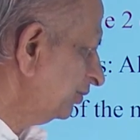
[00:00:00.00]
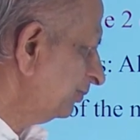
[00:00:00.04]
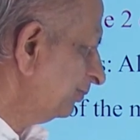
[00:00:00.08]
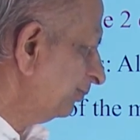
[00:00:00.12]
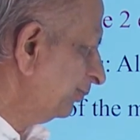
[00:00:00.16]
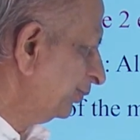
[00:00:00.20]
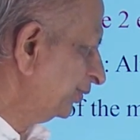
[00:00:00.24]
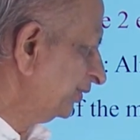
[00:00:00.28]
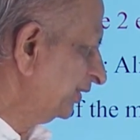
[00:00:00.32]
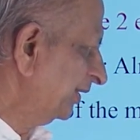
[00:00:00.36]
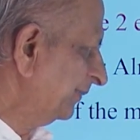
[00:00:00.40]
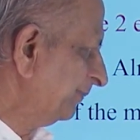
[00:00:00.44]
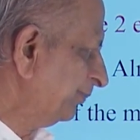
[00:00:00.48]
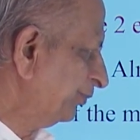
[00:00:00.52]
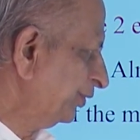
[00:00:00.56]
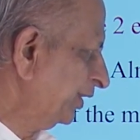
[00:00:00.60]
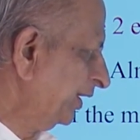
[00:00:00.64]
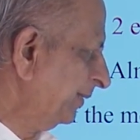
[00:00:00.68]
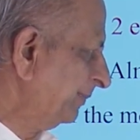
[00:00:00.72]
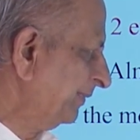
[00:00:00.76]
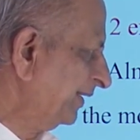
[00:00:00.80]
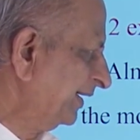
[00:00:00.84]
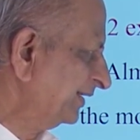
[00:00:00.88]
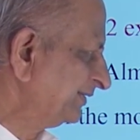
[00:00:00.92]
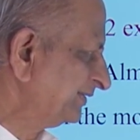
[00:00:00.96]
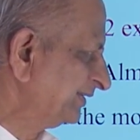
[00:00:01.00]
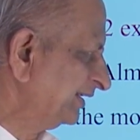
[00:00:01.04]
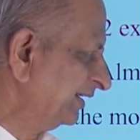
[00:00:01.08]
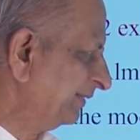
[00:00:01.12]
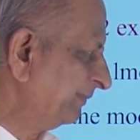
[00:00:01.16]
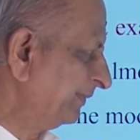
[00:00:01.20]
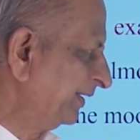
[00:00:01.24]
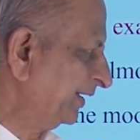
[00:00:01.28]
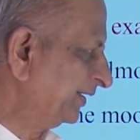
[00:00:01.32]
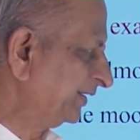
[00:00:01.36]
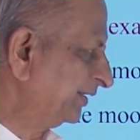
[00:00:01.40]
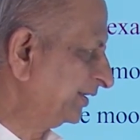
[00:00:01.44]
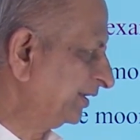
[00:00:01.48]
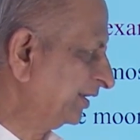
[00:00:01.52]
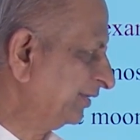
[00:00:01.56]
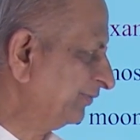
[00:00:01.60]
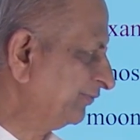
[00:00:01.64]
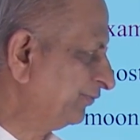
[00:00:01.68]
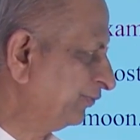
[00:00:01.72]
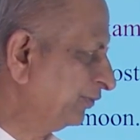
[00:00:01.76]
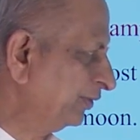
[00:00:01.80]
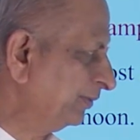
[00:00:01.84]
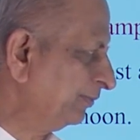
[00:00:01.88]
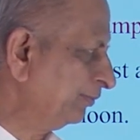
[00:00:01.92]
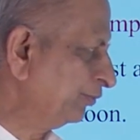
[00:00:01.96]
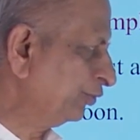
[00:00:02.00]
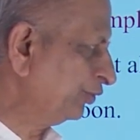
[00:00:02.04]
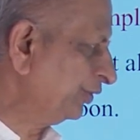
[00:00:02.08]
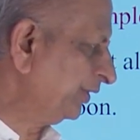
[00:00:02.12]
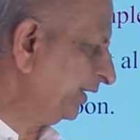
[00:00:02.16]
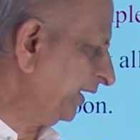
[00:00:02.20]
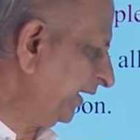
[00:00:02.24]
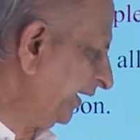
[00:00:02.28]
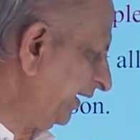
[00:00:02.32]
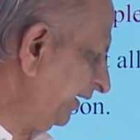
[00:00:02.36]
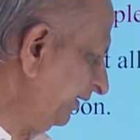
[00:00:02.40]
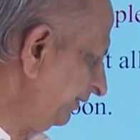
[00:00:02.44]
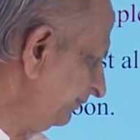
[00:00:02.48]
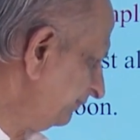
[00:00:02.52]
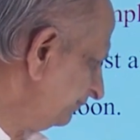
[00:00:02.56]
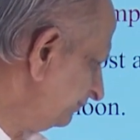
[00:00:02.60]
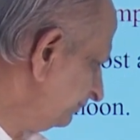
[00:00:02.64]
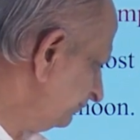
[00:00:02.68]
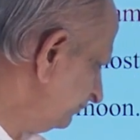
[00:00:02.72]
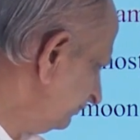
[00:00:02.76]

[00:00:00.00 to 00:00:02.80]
Buddha Purnima is celebrated on full moon day.